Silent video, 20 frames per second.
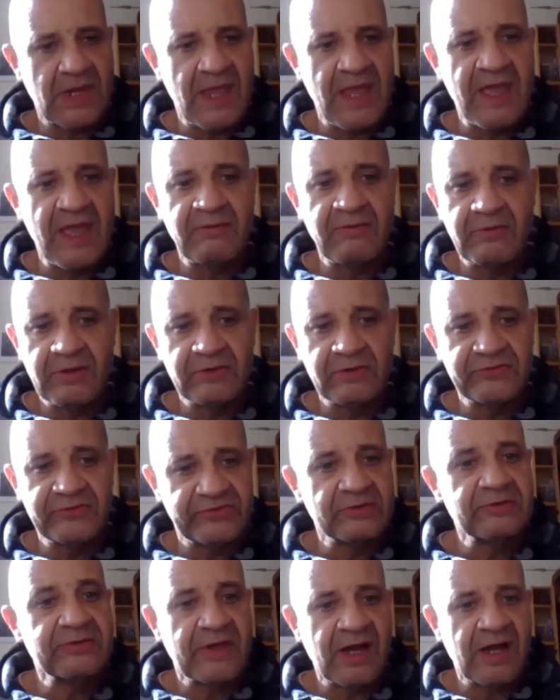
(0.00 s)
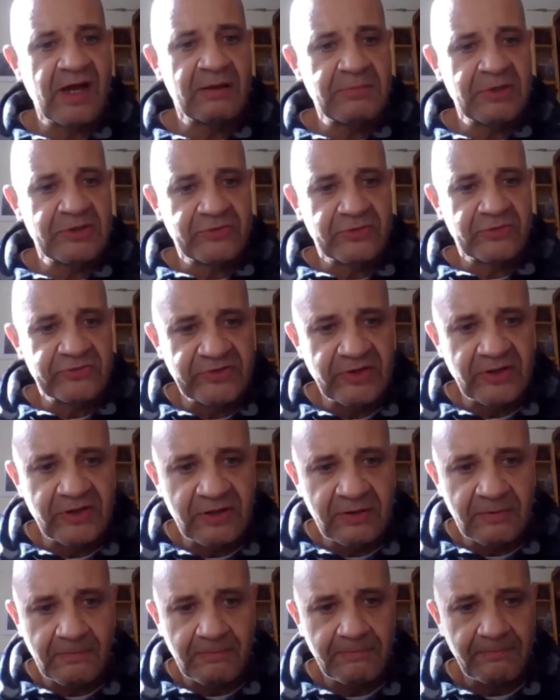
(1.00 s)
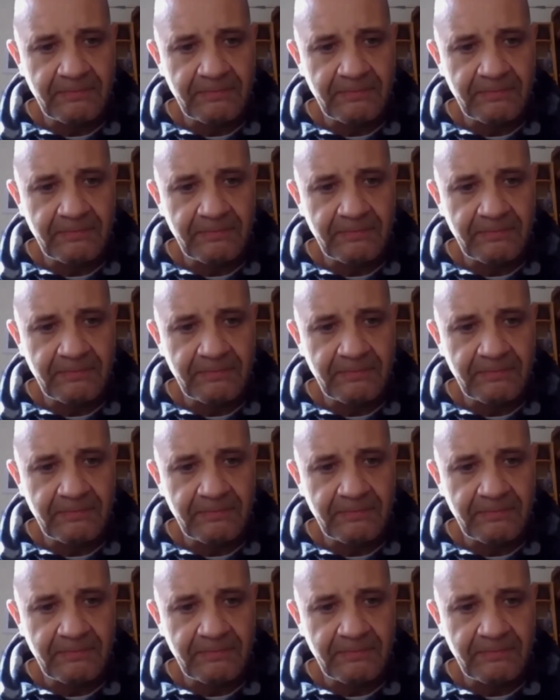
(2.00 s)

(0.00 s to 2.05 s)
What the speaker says: areas that I'm interested in.